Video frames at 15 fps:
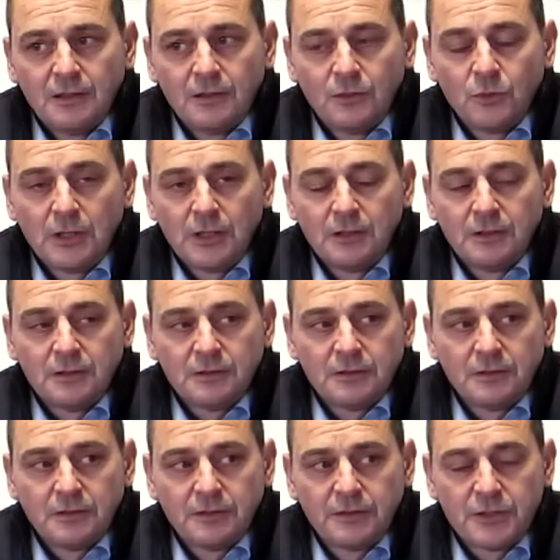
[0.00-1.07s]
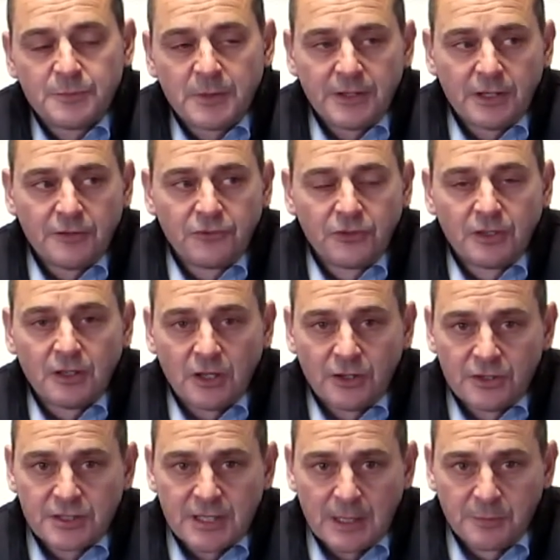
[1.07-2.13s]
Well, despite everything, a lot
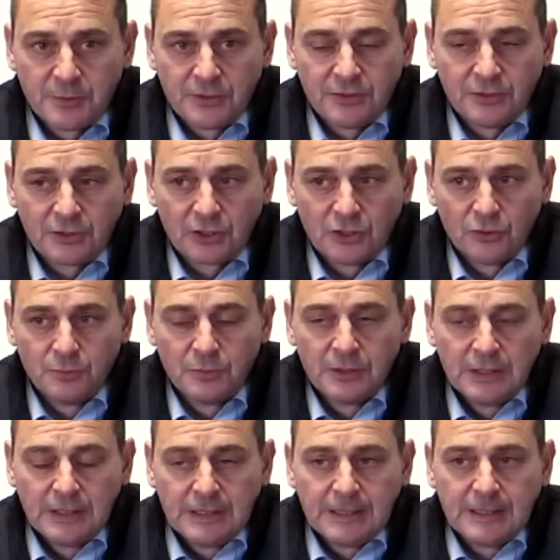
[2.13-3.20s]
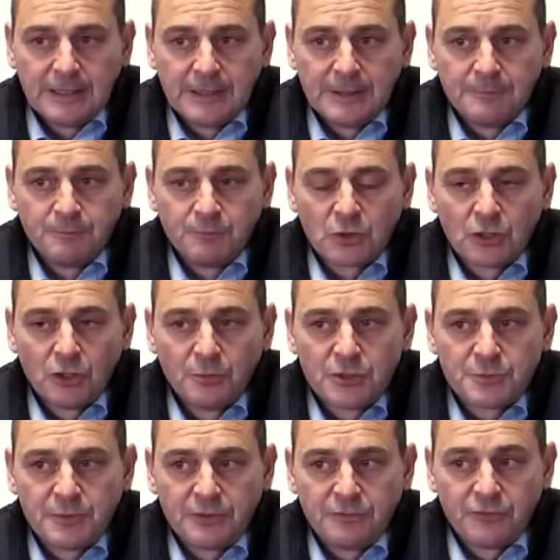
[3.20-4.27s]
has happened in the club. The club has
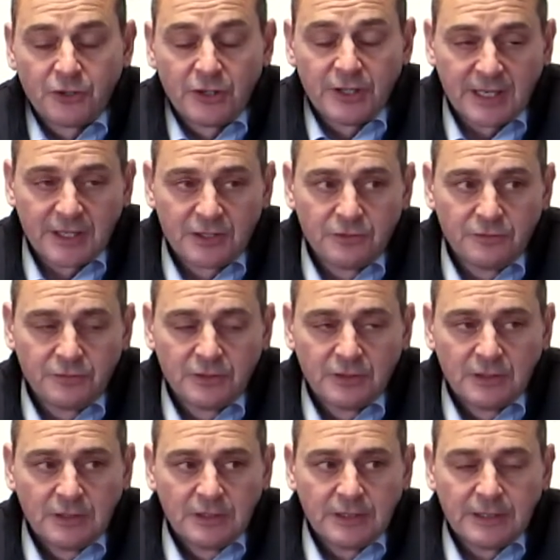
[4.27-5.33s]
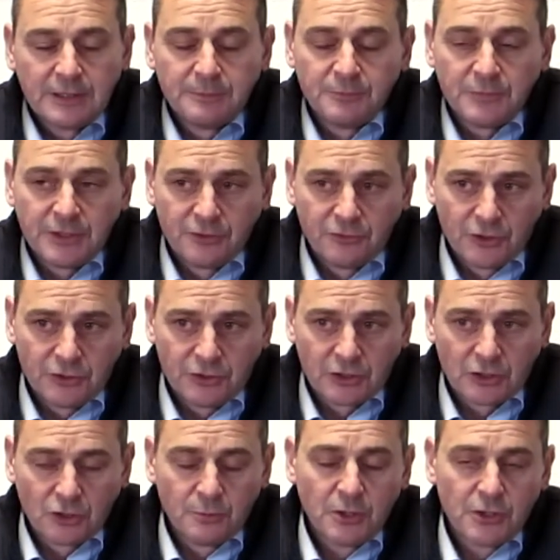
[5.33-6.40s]
been very active. In and around the
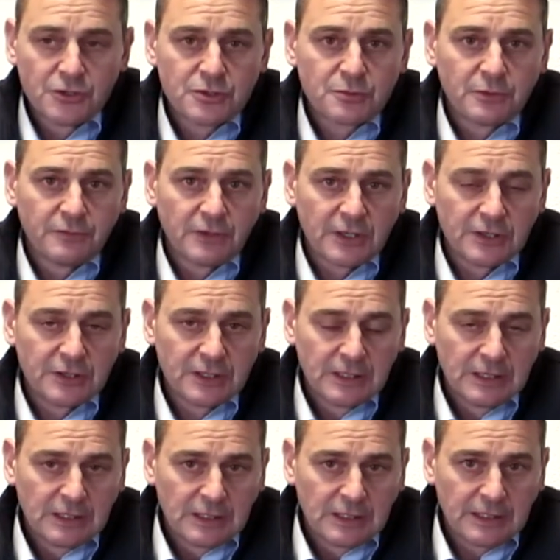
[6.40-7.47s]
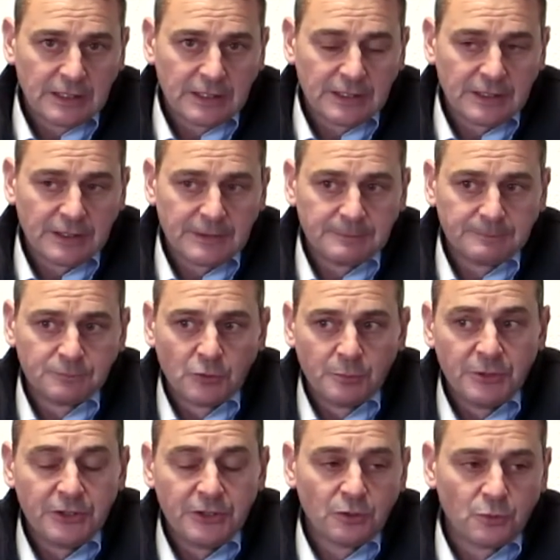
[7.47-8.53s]
clubhouse, we've had
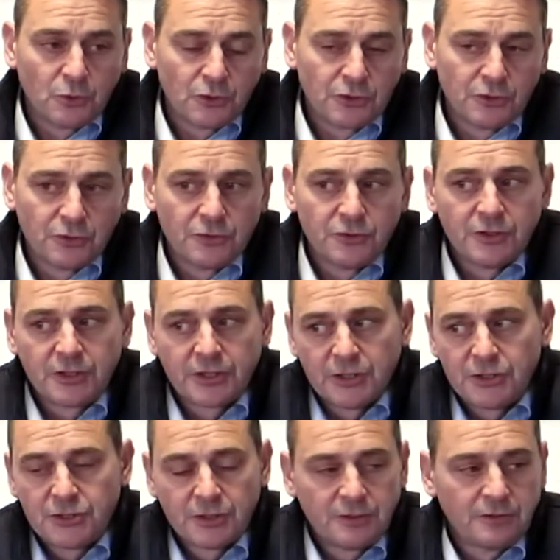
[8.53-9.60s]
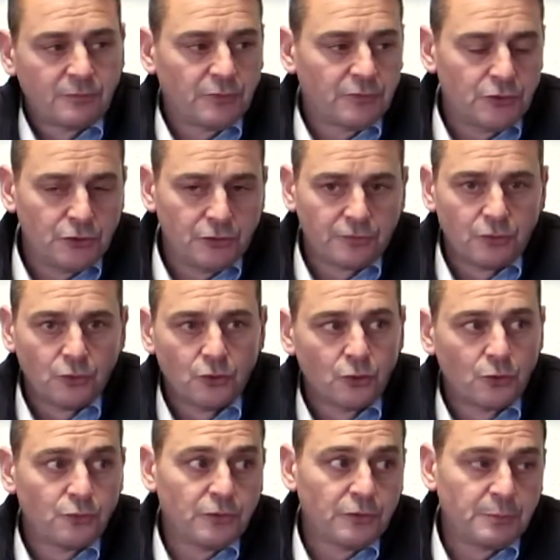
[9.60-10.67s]
remedial work done to the kitchen. We've a new
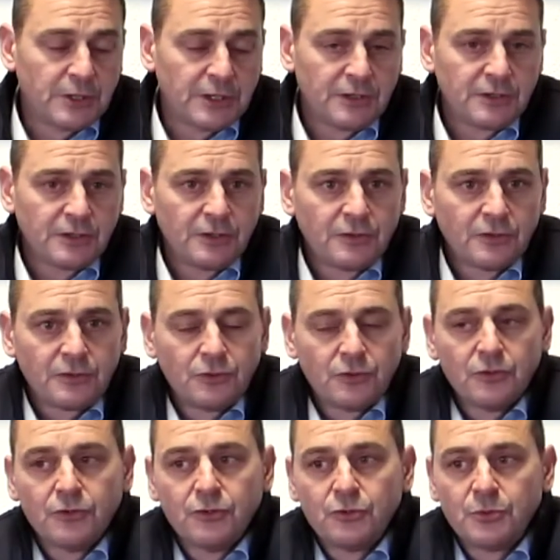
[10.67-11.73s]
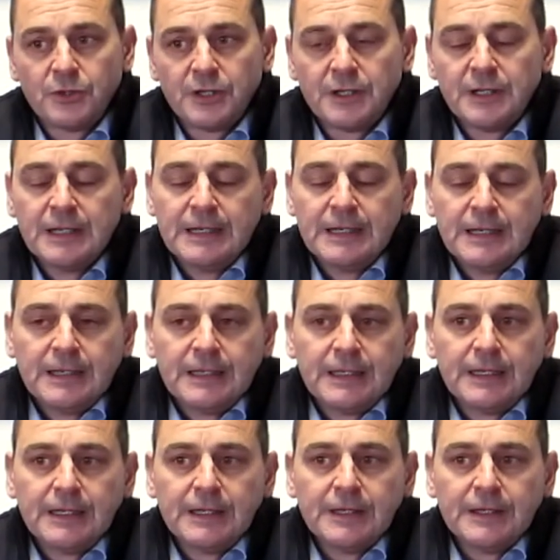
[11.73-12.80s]
floor. We've painting got underway.
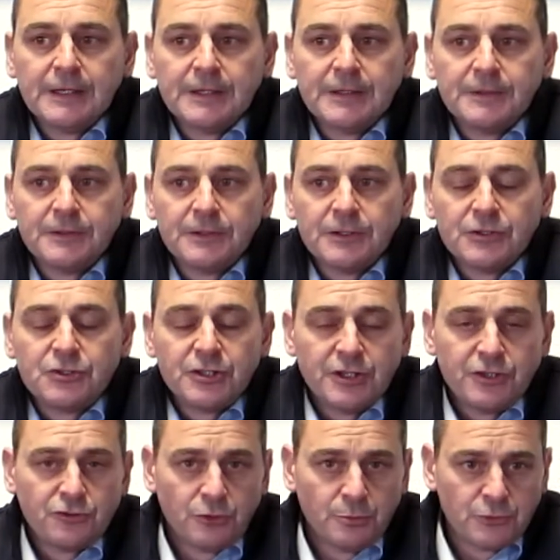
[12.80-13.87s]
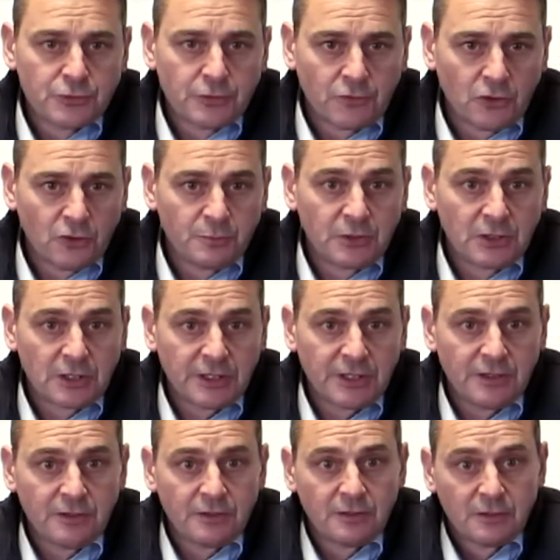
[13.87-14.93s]
The changing rooms have all been
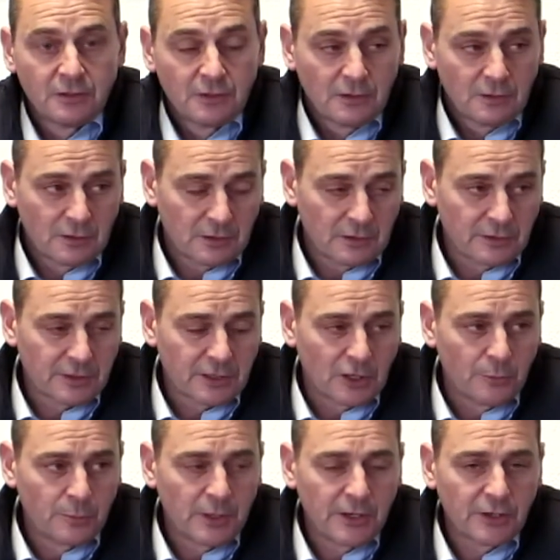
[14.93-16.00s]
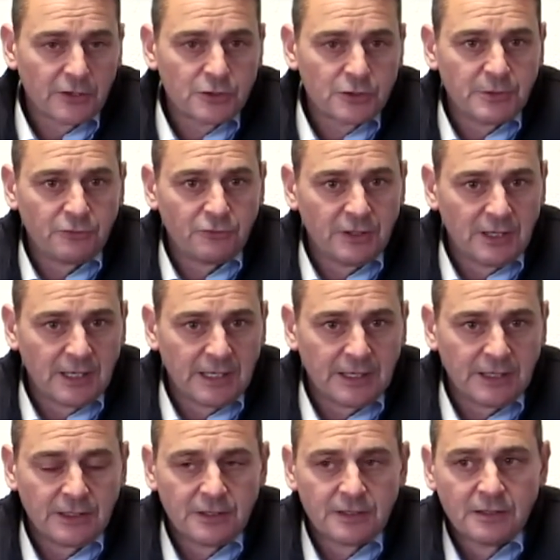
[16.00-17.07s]
cleaned. Our car park has been
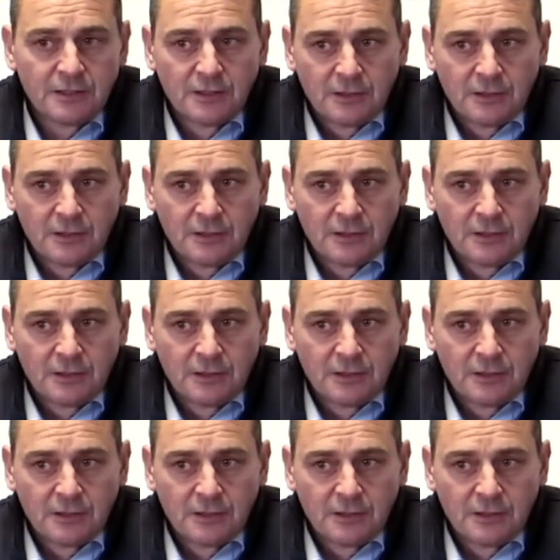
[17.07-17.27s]
relined.